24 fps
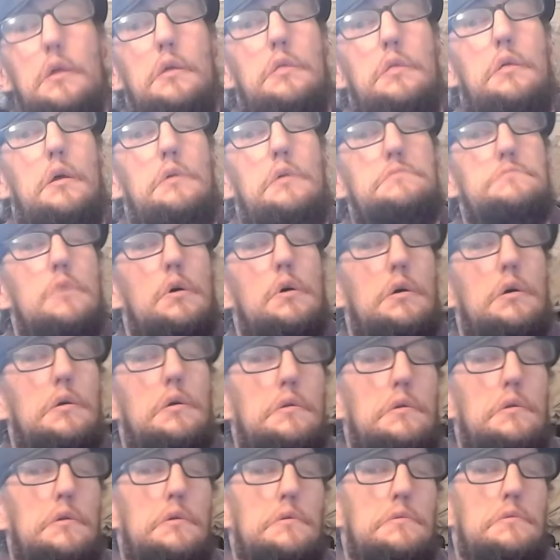some uh,
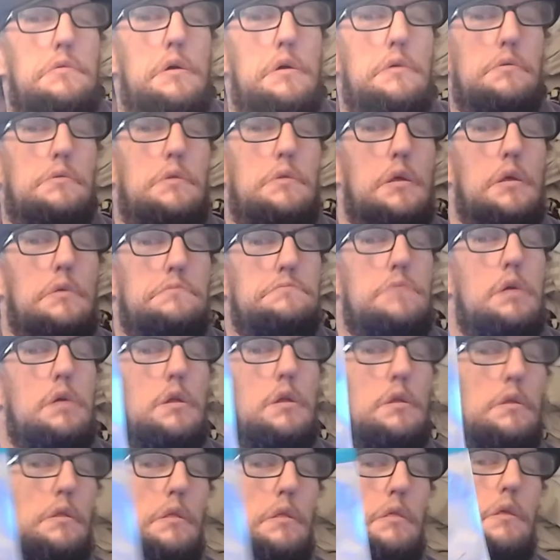cell tip
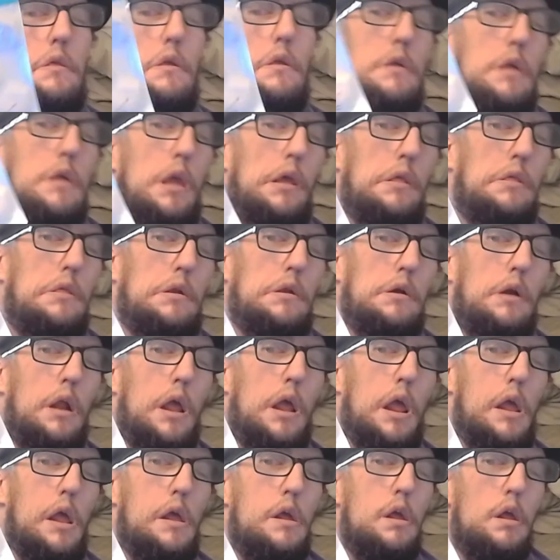pins
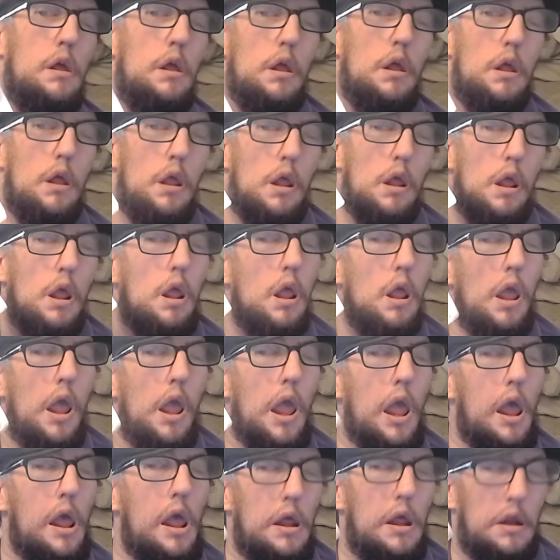yesterday,
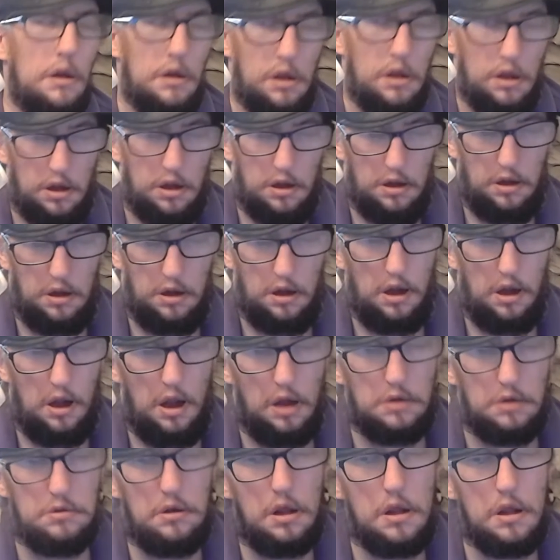and
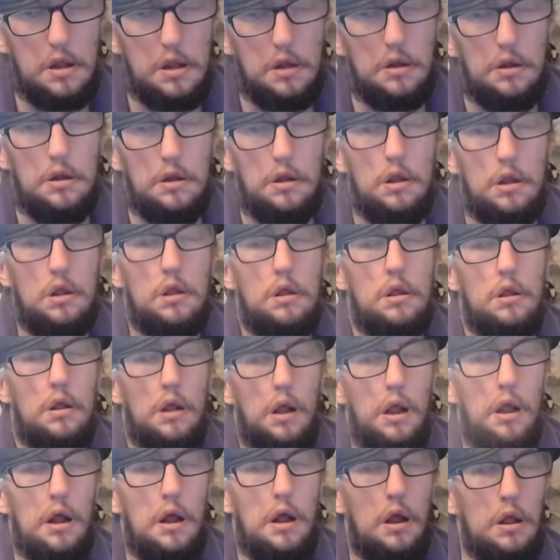I'm getting
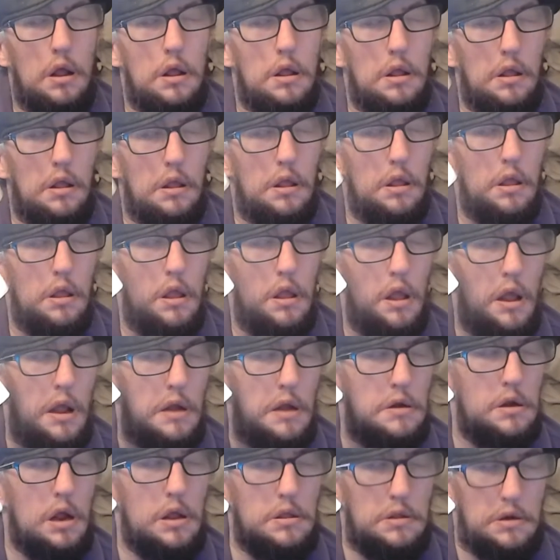
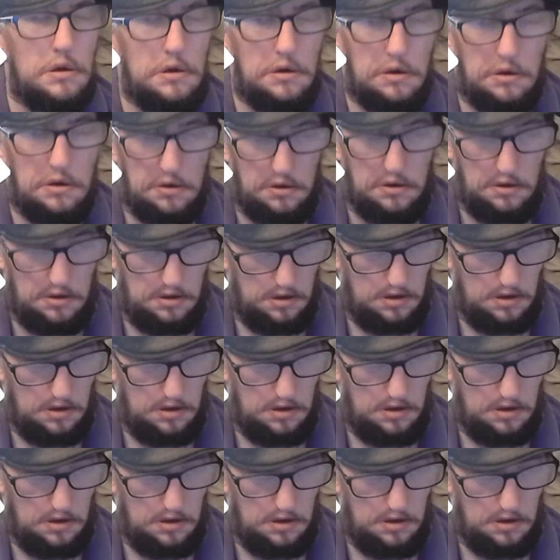another